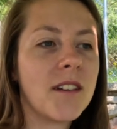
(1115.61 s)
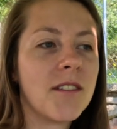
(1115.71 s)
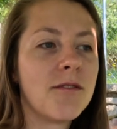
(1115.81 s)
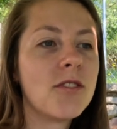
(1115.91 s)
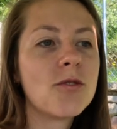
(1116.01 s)

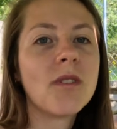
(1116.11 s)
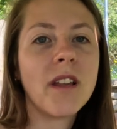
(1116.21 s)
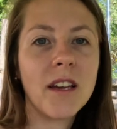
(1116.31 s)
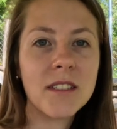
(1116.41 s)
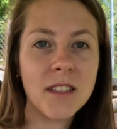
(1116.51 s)

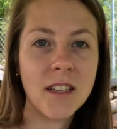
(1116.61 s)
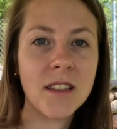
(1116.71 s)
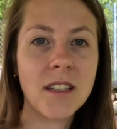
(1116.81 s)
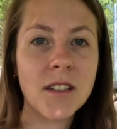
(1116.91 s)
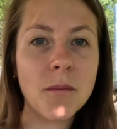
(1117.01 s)

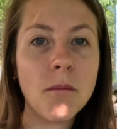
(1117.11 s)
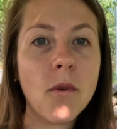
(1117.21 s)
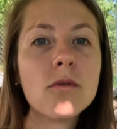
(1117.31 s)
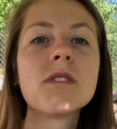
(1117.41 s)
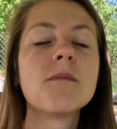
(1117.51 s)
visualizing the
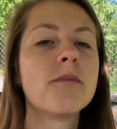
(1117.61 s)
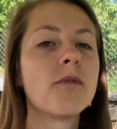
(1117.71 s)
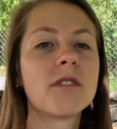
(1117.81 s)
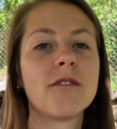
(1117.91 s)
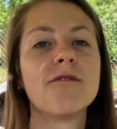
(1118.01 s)
most
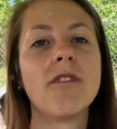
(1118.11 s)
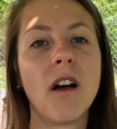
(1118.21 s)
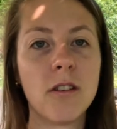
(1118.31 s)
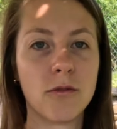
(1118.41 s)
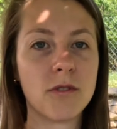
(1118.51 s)
important
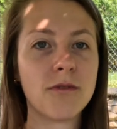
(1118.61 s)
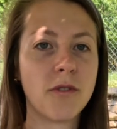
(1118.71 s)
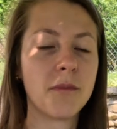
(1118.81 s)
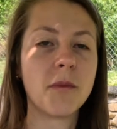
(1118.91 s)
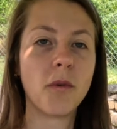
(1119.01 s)
values
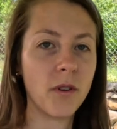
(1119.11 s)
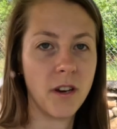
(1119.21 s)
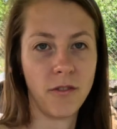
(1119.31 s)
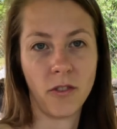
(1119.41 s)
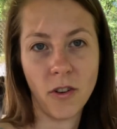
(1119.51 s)
from the
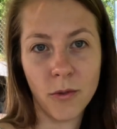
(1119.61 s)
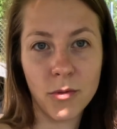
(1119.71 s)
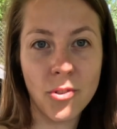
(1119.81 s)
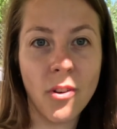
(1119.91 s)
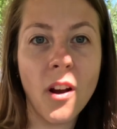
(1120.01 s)
Bulgarian
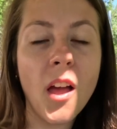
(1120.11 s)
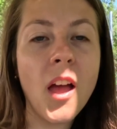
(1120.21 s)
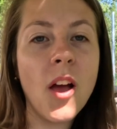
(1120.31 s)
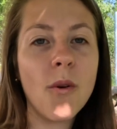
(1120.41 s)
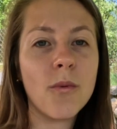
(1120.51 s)
culture,
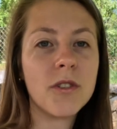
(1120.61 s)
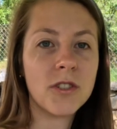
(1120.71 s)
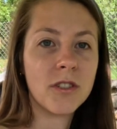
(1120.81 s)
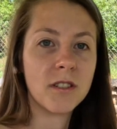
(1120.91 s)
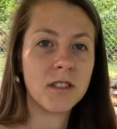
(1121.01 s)

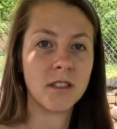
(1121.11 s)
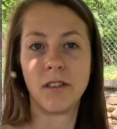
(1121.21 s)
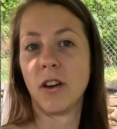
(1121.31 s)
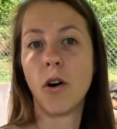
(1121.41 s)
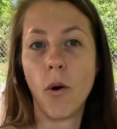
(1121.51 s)
which is
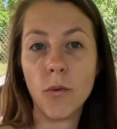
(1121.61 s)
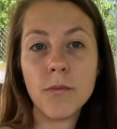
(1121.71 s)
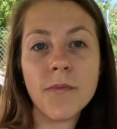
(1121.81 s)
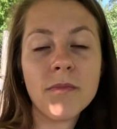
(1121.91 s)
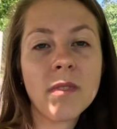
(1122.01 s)
the
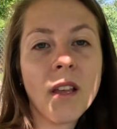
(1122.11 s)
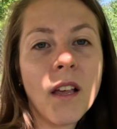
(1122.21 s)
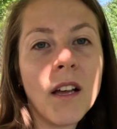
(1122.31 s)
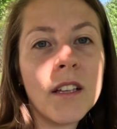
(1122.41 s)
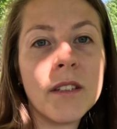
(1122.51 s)
home,
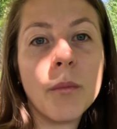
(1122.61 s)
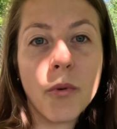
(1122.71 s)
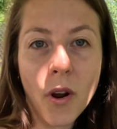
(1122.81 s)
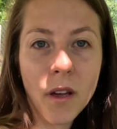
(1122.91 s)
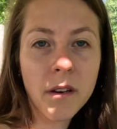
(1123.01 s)
the
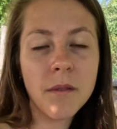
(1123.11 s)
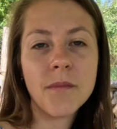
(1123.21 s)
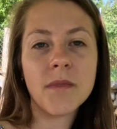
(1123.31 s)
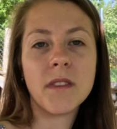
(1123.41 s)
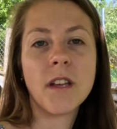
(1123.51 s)
bread,
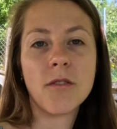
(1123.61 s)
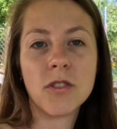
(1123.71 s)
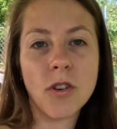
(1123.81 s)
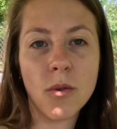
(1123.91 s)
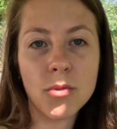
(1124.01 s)
there
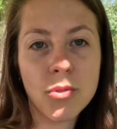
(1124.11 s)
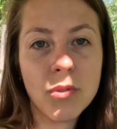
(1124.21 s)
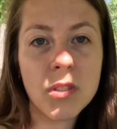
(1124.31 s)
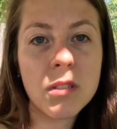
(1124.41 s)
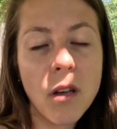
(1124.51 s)
is also
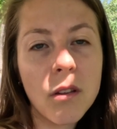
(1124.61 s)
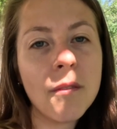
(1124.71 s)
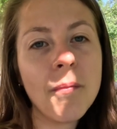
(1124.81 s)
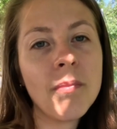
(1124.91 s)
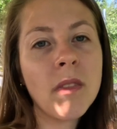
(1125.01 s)
the
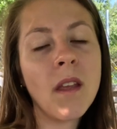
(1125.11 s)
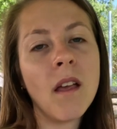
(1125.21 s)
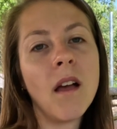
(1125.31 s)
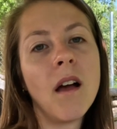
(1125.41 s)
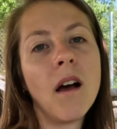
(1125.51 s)
sun,
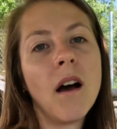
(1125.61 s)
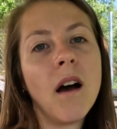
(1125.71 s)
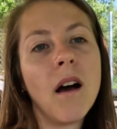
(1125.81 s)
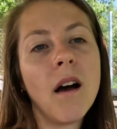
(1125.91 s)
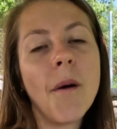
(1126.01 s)

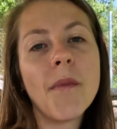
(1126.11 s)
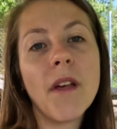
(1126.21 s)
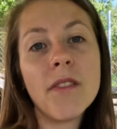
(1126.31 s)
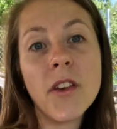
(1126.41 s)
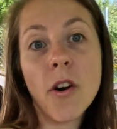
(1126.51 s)

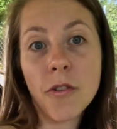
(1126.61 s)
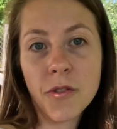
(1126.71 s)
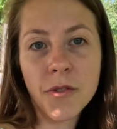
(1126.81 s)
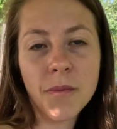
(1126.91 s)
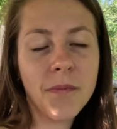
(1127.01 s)
and the
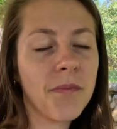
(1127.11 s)
earth.